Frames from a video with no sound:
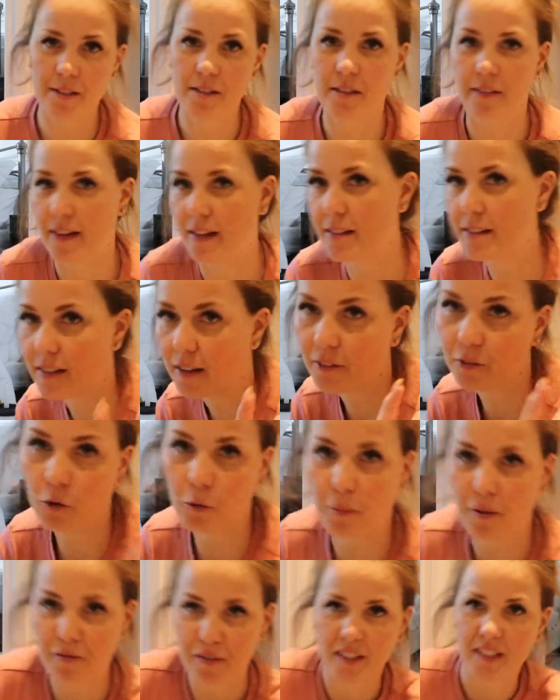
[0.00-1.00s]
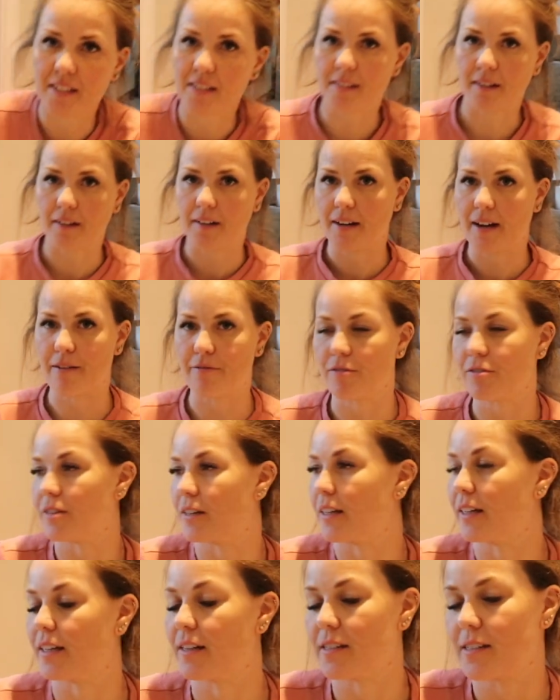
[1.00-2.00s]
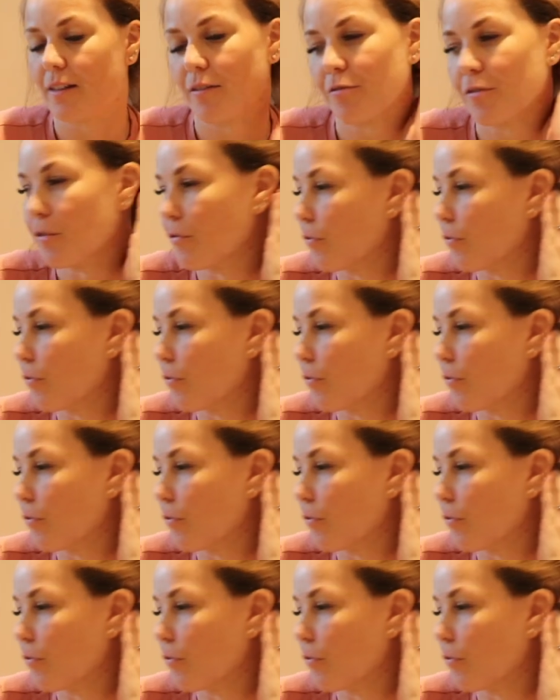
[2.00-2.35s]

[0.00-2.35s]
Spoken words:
so that's done, all my filling's done and everything and stuff for